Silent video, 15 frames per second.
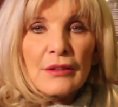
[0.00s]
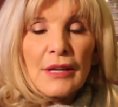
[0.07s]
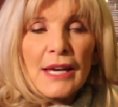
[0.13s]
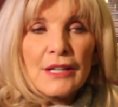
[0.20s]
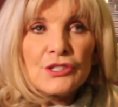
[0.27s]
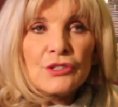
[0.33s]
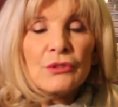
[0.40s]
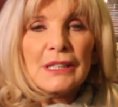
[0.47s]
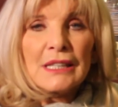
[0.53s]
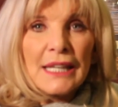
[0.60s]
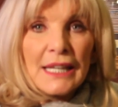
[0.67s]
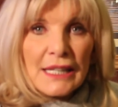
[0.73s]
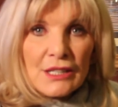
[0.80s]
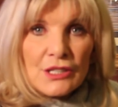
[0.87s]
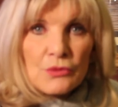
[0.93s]
as you
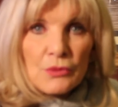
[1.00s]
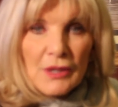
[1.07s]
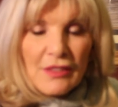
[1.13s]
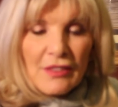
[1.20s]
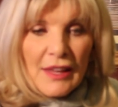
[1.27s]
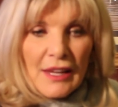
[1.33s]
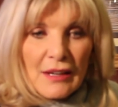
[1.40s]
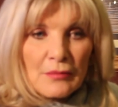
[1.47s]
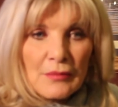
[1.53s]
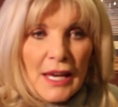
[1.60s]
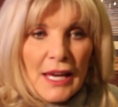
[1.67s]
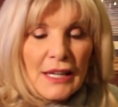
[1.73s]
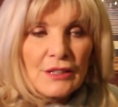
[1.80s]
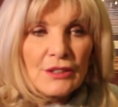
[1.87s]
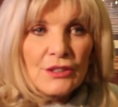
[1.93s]
engage with them
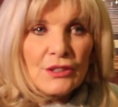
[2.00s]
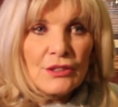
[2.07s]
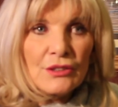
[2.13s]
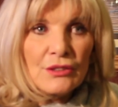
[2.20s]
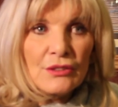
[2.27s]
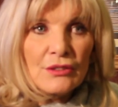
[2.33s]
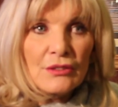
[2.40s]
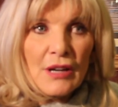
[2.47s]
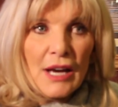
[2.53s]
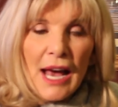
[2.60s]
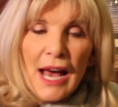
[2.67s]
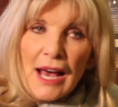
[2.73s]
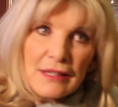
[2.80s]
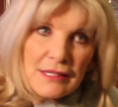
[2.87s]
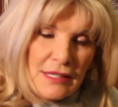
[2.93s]
and you
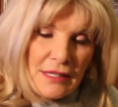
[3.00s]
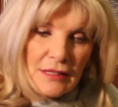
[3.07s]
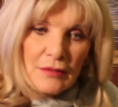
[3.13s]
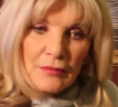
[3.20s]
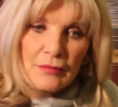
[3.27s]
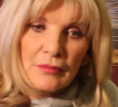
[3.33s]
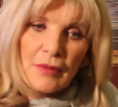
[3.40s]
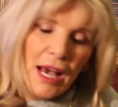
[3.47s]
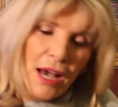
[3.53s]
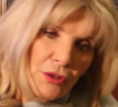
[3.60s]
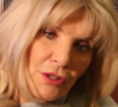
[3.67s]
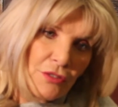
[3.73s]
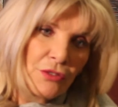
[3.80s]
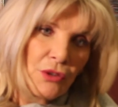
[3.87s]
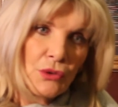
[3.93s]
ask them, how
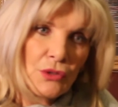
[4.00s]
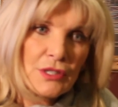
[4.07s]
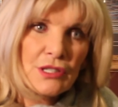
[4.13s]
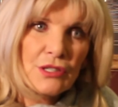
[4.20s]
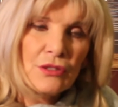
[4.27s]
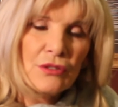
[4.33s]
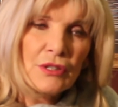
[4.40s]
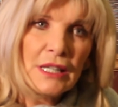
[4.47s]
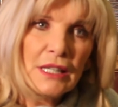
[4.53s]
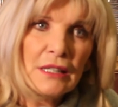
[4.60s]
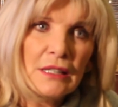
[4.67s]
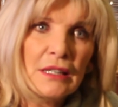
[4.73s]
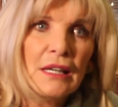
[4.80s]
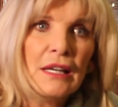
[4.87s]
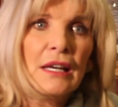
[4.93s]
are folks
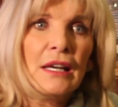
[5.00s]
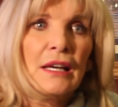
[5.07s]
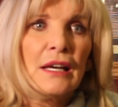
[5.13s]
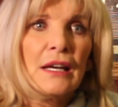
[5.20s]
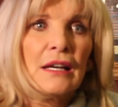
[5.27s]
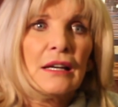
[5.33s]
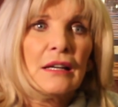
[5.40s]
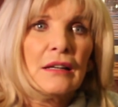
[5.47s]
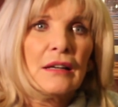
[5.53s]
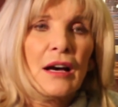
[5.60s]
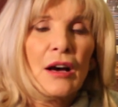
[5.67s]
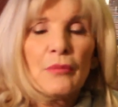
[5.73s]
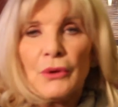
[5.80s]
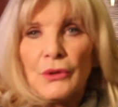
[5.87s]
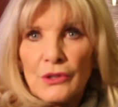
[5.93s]
doing?
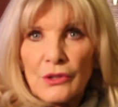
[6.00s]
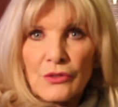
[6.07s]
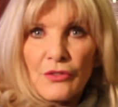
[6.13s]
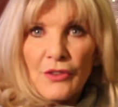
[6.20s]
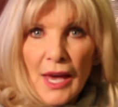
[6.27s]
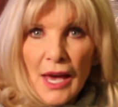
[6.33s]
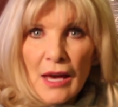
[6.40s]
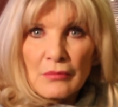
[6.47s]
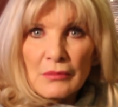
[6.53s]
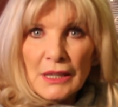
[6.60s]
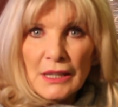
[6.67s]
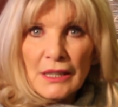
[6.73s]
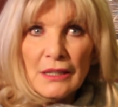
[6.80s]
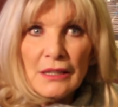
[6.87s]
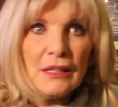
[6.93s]
How about your
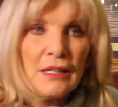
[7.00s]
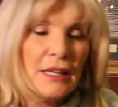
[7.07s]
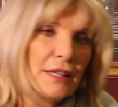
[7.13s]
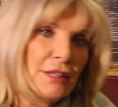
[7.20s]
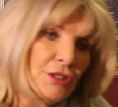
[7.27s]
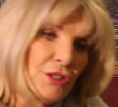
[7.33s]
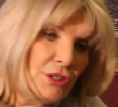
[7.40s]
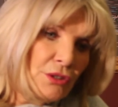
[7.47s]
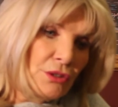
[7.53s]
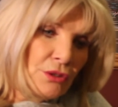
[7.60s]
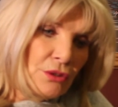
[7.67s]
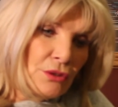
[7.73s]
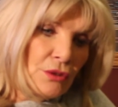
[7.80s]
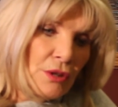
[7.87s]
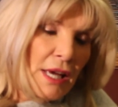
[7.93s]
family? And
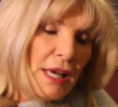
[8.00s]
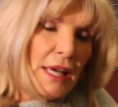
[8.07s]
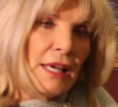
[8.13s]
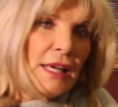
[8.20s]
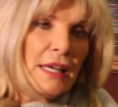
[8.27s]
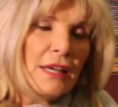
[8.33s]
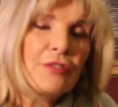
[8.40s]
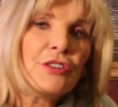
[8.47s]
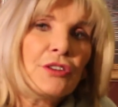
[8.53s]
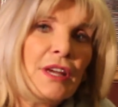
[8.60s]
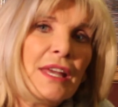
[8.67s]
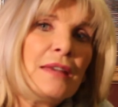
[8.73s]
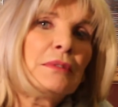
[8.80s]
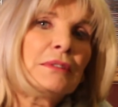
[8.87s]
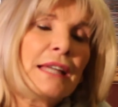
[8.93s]
if they're
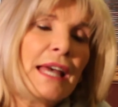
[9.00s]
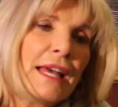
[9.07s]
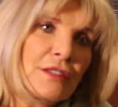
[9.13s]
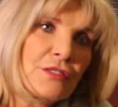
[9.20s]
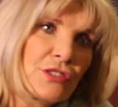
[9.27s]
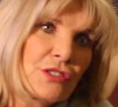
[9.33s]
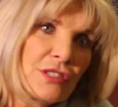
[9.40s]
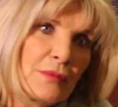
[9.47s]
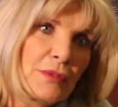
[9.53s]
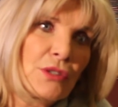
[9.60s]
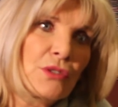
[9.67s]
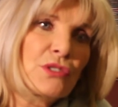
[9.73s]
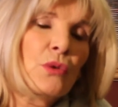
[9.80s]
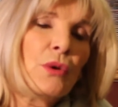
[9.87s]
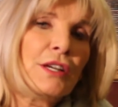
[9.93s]
able to answer some of
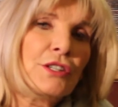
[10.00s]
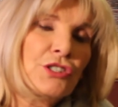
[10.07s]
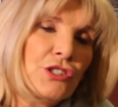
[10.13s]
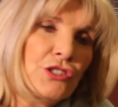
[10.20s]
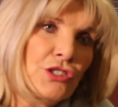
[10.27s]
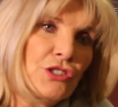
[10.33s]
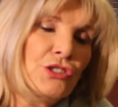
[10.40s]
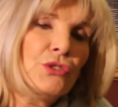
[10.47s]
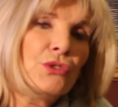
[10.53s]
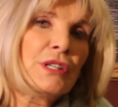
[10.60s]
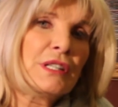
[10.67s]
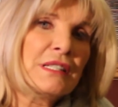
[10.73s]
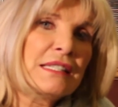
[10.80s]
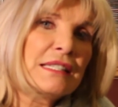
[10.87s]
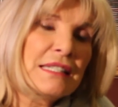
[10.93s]
those questions, and you
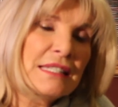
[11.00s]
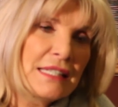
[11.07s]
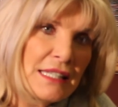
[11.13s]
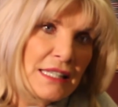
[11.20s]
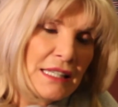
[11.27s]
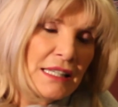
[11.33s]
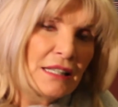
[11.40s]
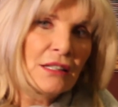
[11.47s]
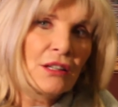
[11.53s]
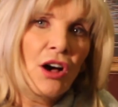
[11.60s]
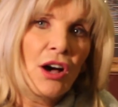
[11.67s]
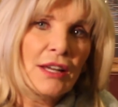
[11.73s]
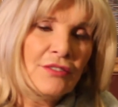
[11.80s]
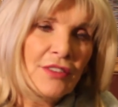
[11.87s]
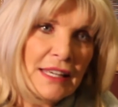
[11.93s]
can see a
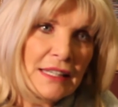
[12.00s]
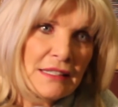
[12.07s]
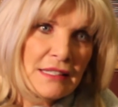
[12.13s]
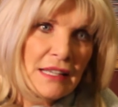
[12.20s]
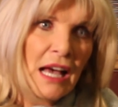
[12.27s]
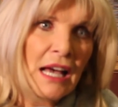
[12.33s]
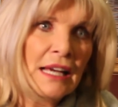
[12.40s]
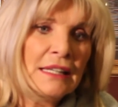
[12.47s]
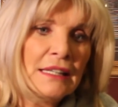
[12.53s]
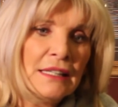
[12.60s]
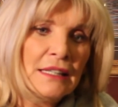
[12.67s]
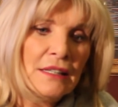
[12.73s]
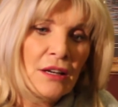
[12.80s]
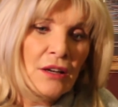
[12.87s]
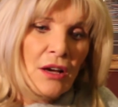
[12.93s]
lot of
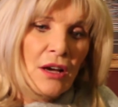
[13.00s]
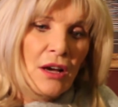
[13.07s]
anxiety,